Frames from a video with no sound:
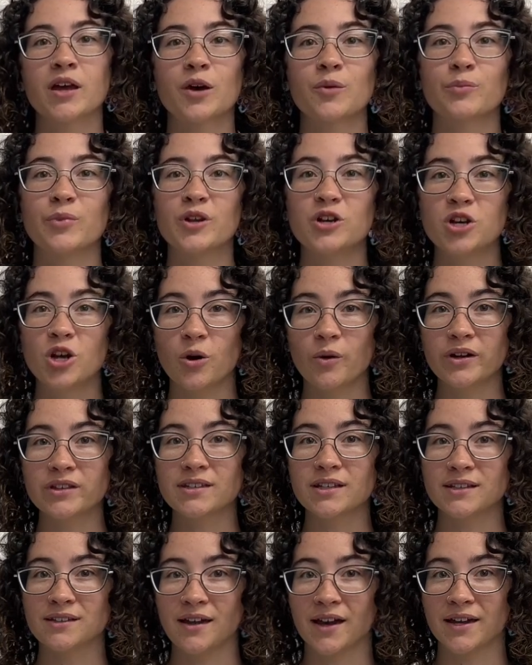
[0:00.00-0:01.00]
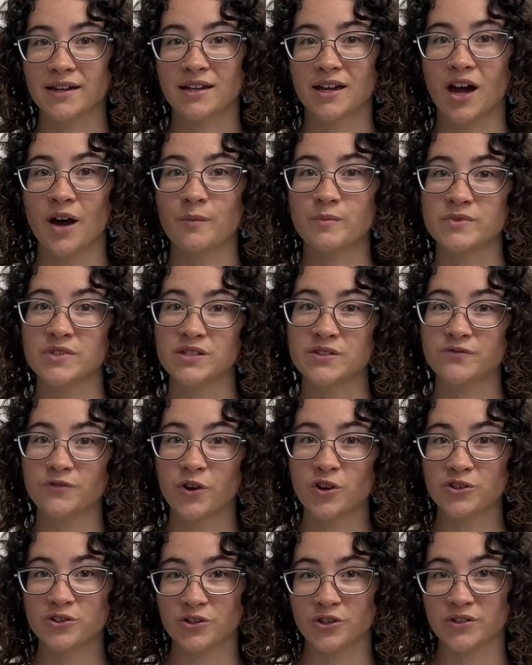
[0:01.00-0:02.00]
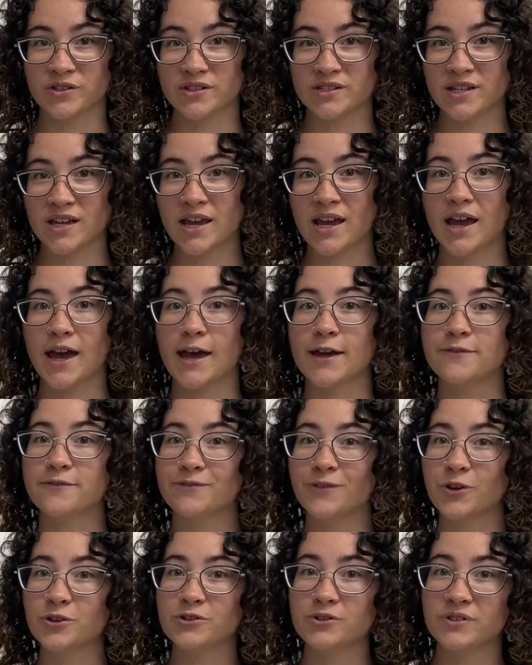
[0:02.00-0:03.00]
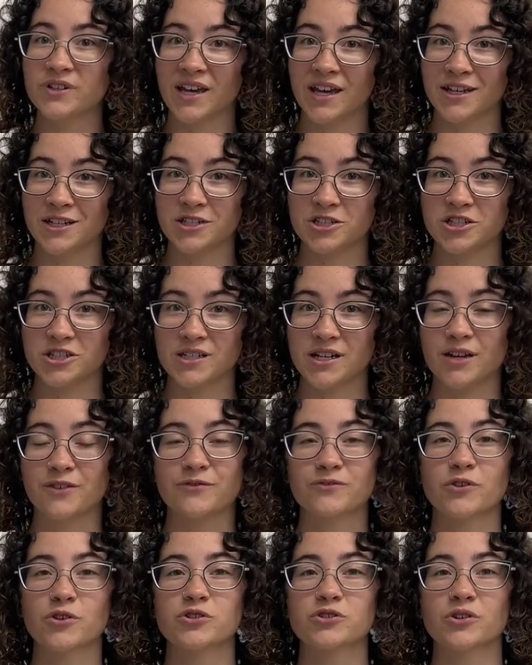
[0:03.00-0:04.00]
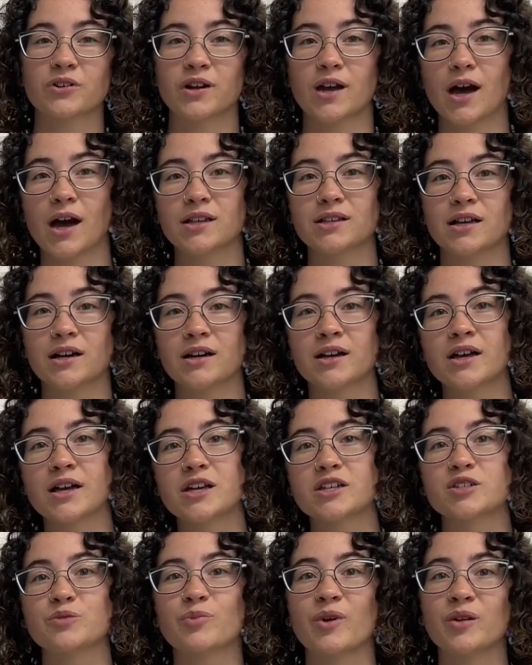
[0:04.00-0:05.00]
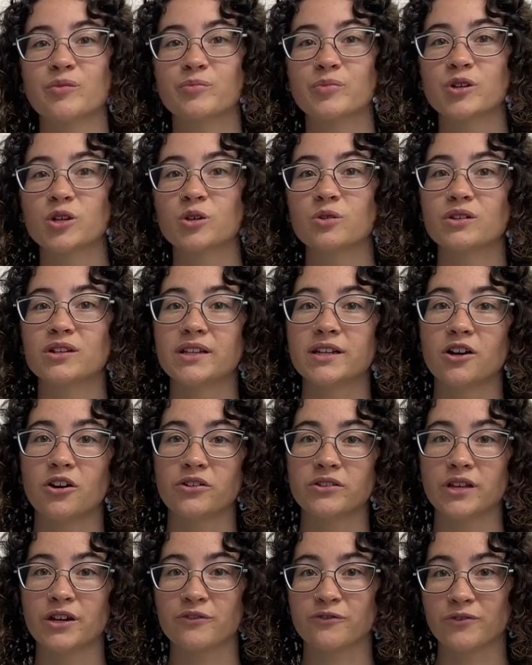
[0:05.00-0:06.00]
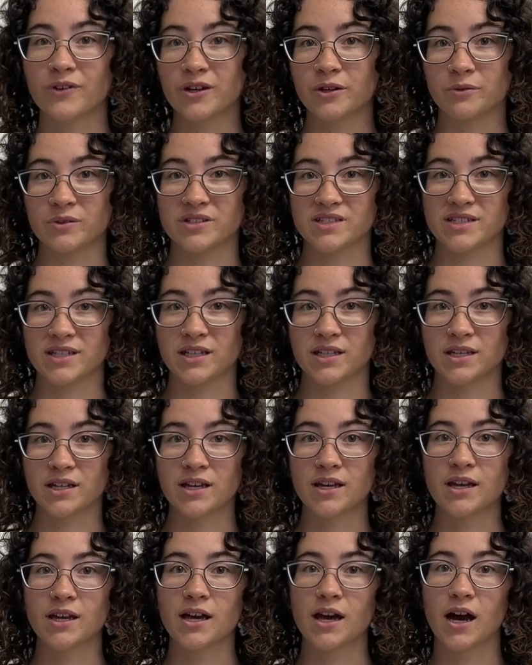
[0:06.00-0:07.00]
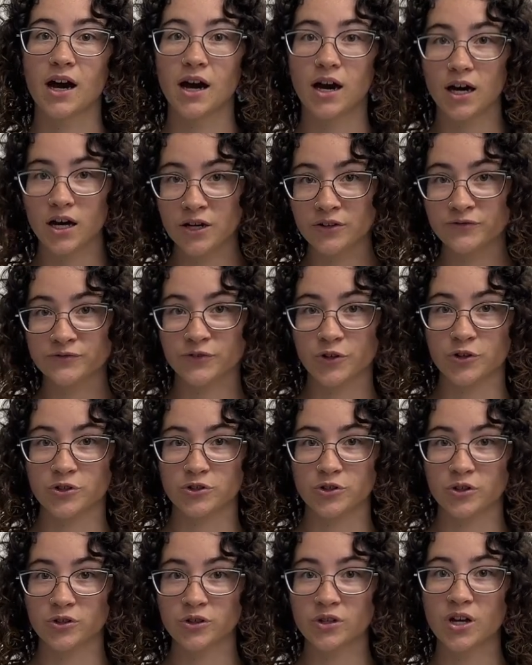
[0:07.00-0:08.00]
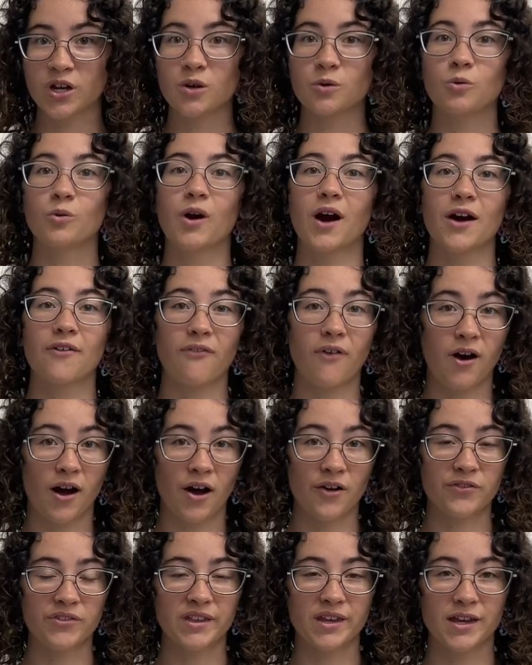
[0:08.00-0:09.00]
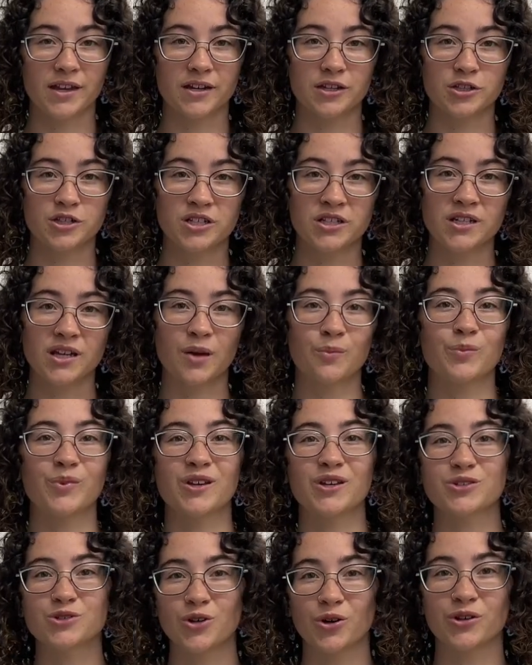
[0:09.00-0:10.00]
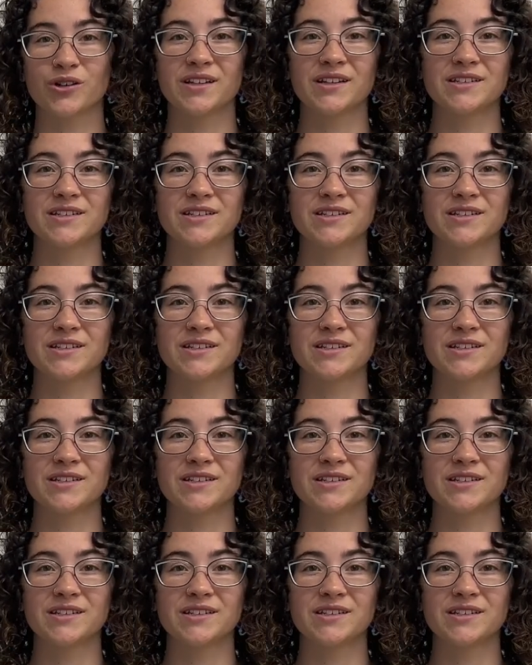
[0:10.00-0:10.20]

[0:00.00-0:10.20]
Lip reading: But knowing that light comes as photons and photon energy and photon color depend purely on their frequency, a half photon will have half the energy and be a totally